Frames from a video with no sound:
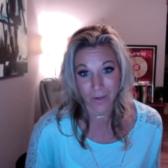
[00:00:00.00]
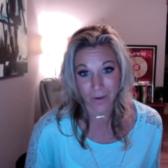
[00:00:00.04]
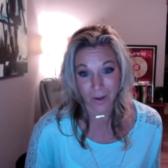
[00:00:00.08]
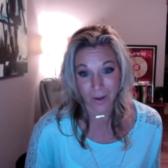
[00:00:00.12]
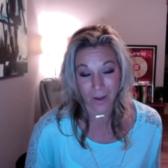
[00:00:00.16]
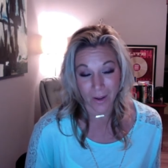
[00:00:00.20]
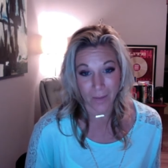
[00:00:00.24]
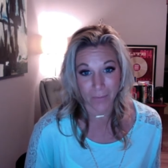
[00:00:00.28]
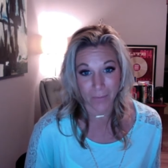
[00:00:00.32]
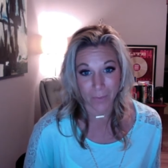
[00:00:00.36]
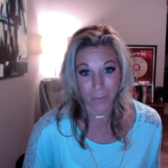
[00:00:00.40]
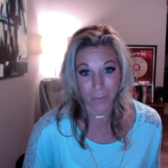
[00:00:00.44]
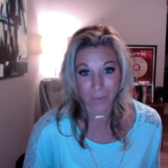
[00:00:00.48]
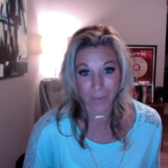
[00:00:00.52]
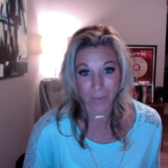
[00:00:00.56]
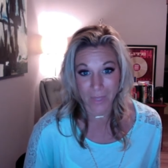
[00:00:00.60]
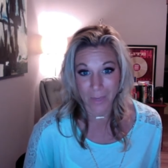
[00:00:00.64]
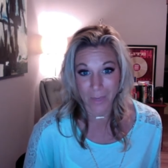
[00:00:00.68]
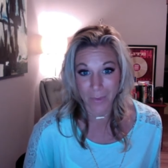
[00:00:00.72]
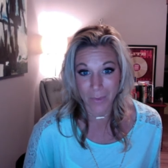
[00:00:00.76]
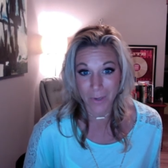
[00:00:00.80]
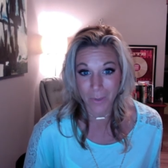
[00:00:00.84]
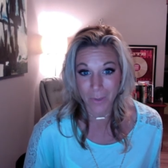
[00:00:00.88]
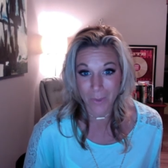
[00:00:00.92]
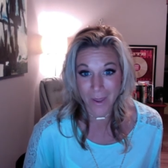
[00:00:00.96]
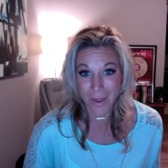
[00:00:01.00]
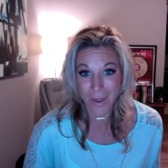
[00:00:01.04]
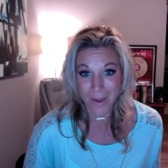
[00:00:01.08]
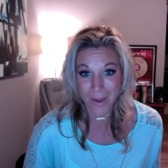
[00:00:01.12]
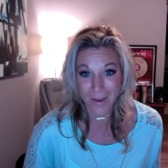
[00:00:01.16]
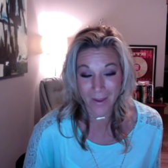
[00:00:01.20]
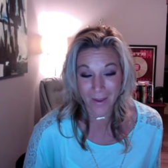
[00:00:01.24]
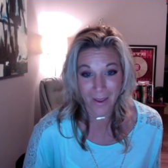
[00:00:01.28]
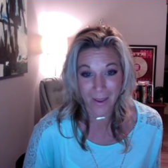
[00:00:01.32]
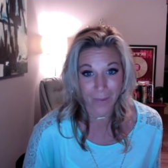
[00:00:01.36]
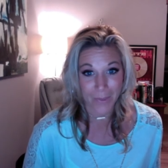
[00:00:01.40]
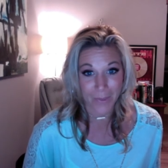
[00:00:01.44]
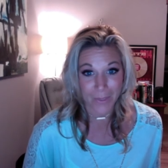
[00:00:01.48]
Um, but when they were awake,
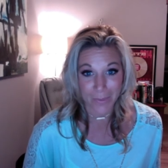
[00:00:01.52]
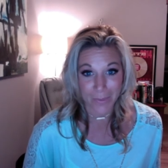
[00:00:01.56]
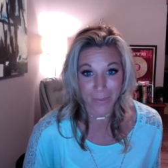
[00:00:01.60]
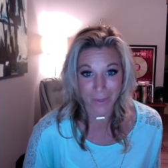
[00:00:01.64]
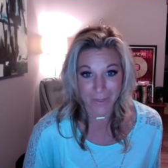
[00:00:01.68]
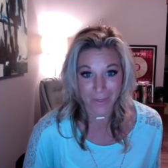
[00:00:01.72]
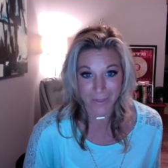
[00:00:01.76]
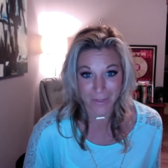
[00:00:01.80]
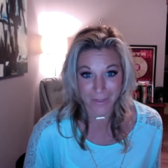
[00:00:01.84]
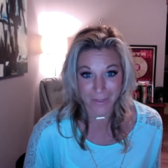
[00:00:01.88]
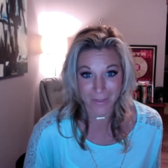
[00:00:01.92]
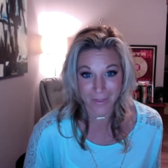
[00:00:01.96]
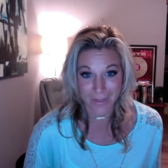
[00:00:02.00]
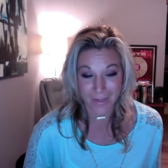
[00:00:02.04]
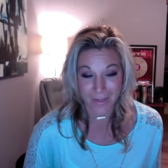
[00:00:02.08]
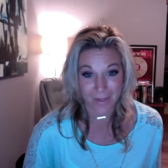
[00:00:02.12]
I was present